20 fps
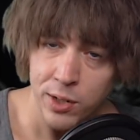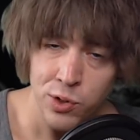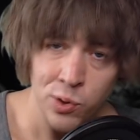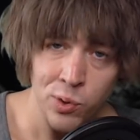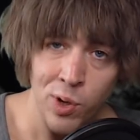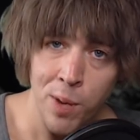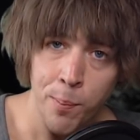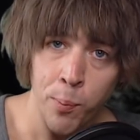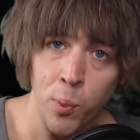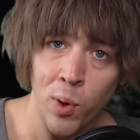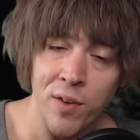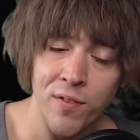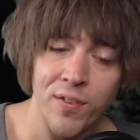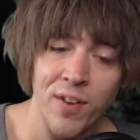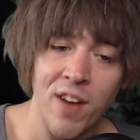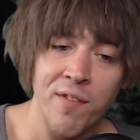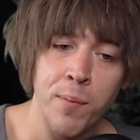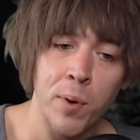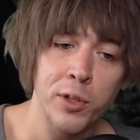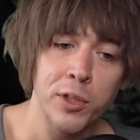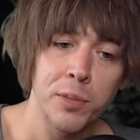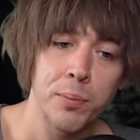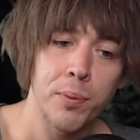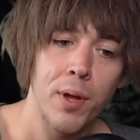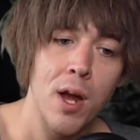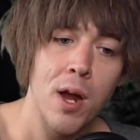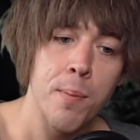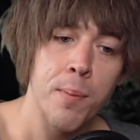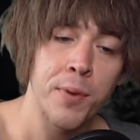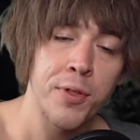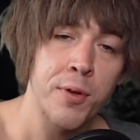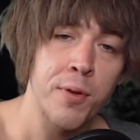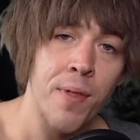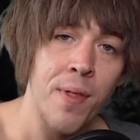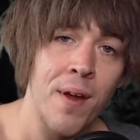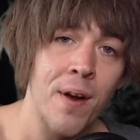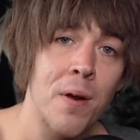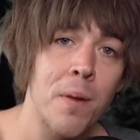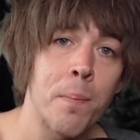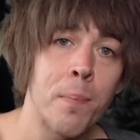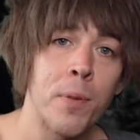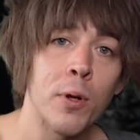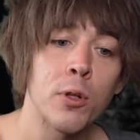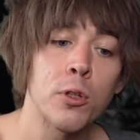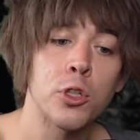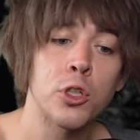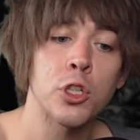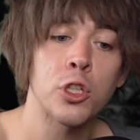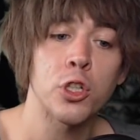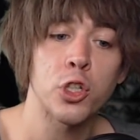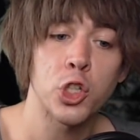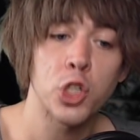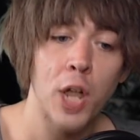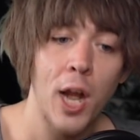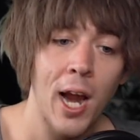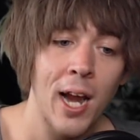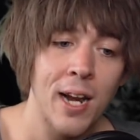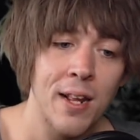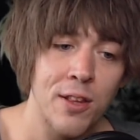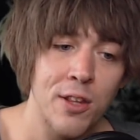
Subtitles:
It's only a 0.5 multiplier, but they're there to build your chain,